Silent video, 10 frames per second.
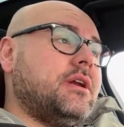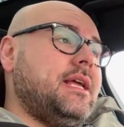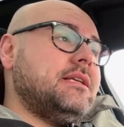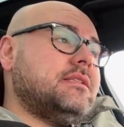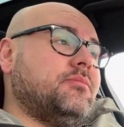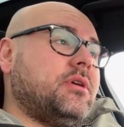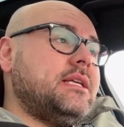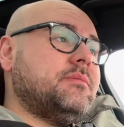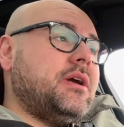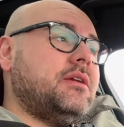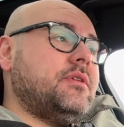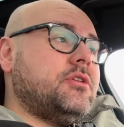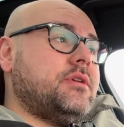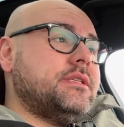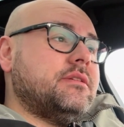Yes, the price might have
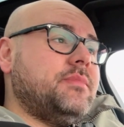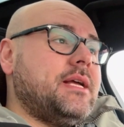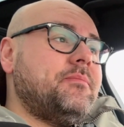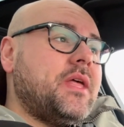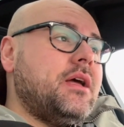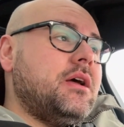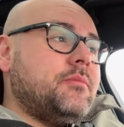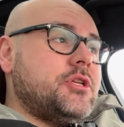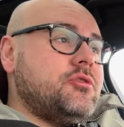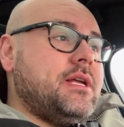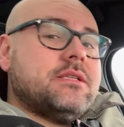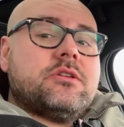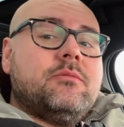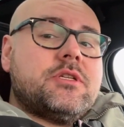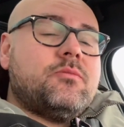increased a bit, but you get
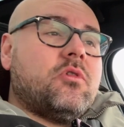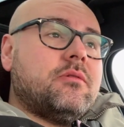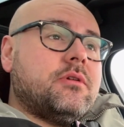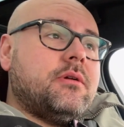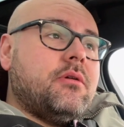so much more